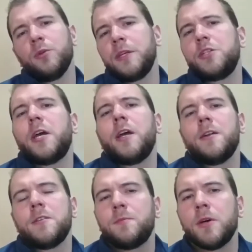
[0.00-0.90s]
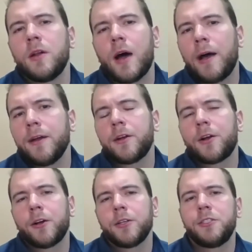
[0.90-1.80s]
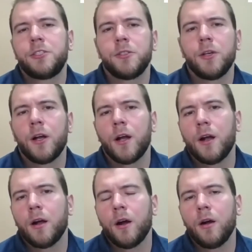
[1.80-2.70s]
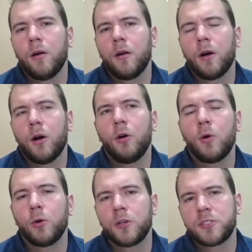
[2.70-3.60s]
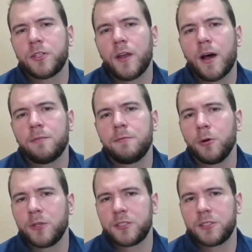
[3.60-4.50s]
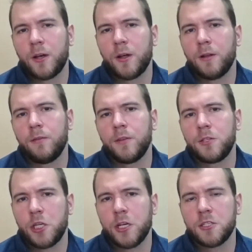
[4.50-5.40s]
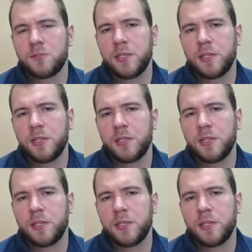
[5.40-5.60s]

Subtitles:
will be changed, but I encourage homeowners to not focus on the changes,